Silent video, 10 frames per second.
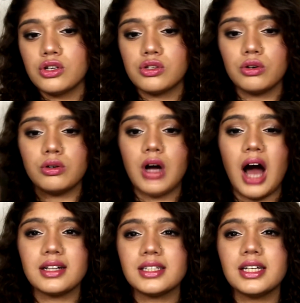So
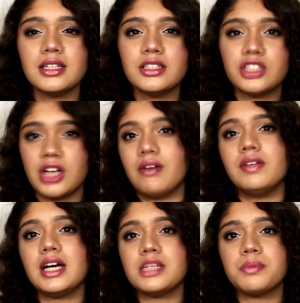other than the
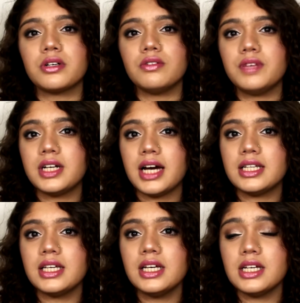travel aspect of it,
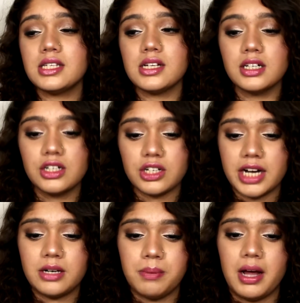I think it's a
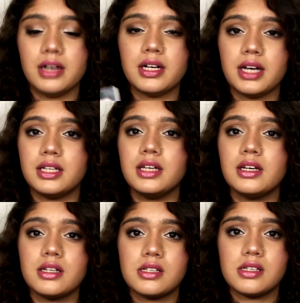great palette. I
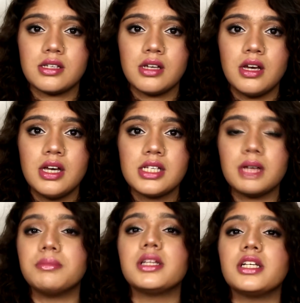think it's
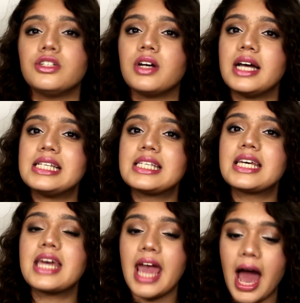something that you guys
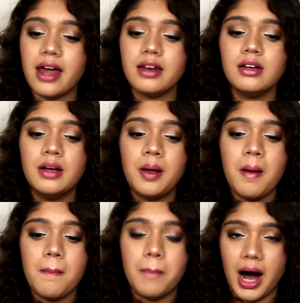can
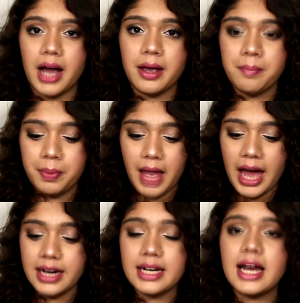buy,
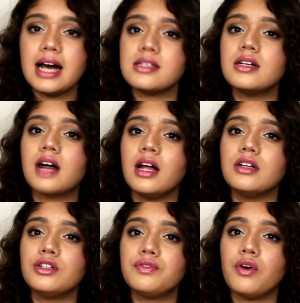and it has a
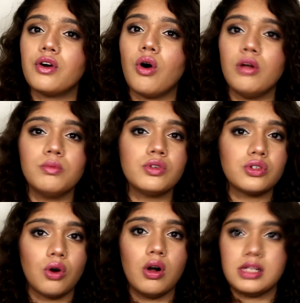color for
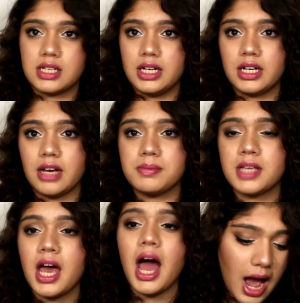almost all skin types.
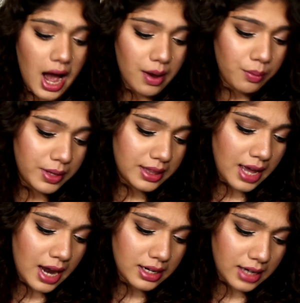With
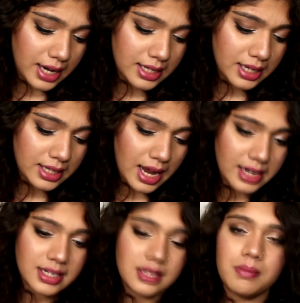that, I think
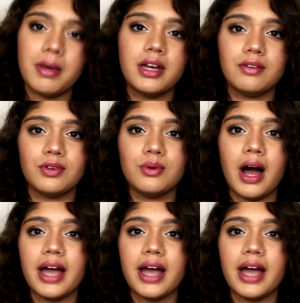that is my review.